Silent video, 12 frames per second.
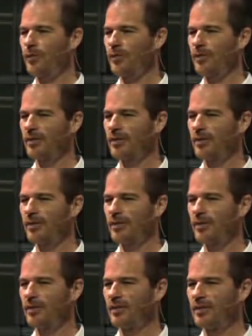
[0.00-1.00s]

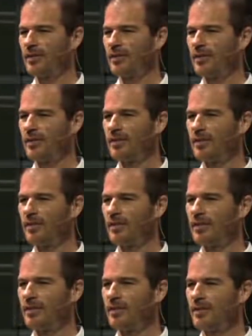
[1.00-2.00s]
No one is speaking in this clip.